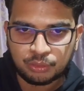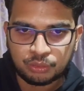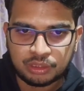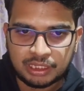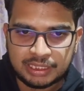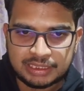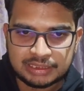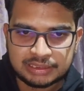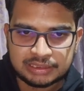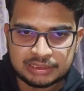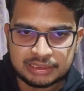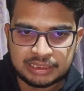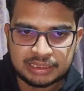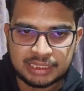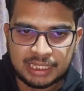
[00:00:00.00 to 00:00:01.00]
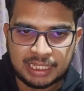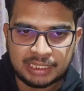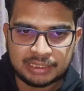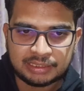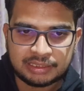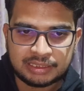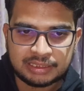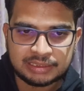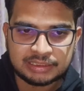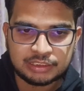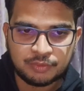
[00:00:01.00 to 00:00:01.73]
already see that these